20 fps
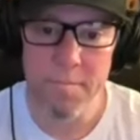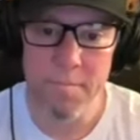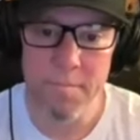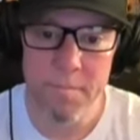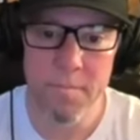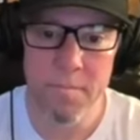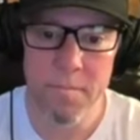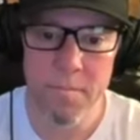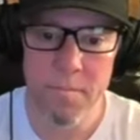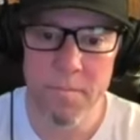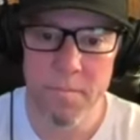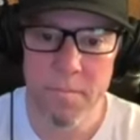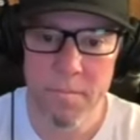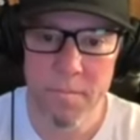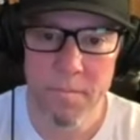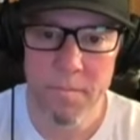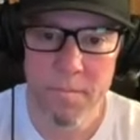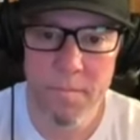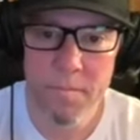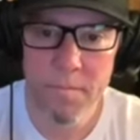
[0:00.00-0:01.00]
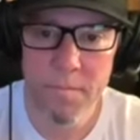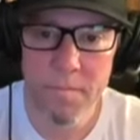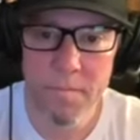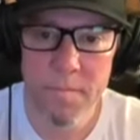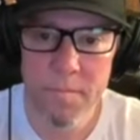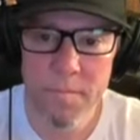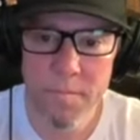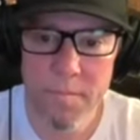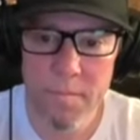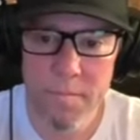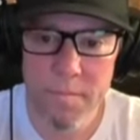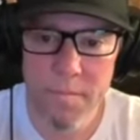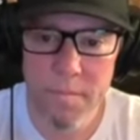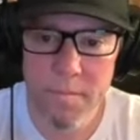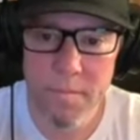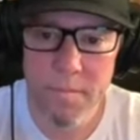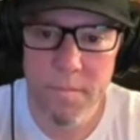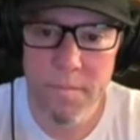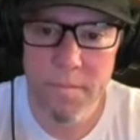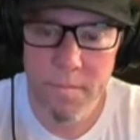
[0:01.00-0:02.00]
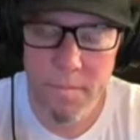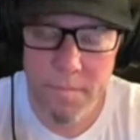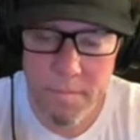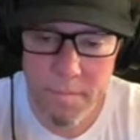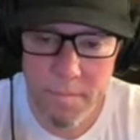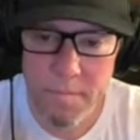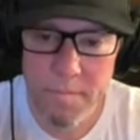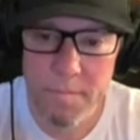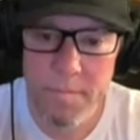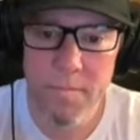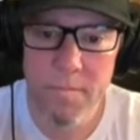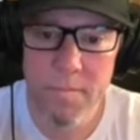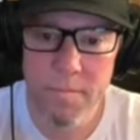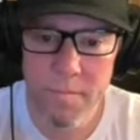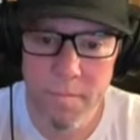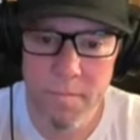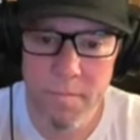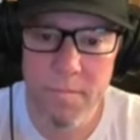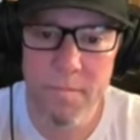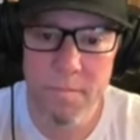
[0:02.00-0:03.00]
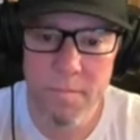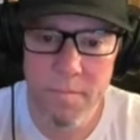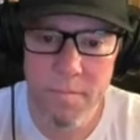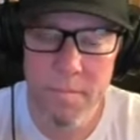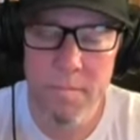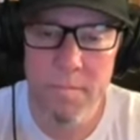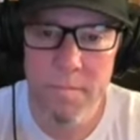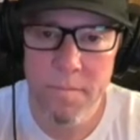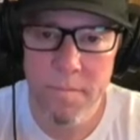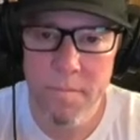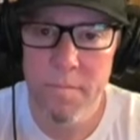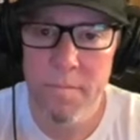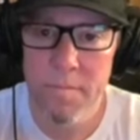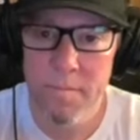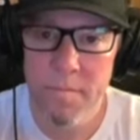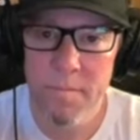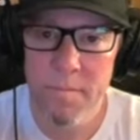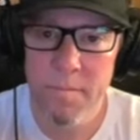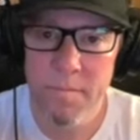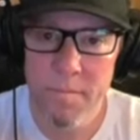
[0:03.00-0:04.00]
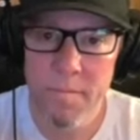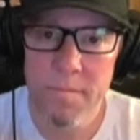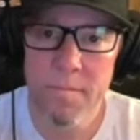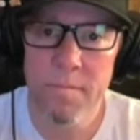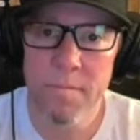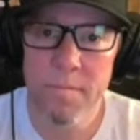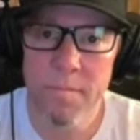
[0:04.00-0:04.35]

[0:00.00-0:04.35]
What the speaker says: (not speaking)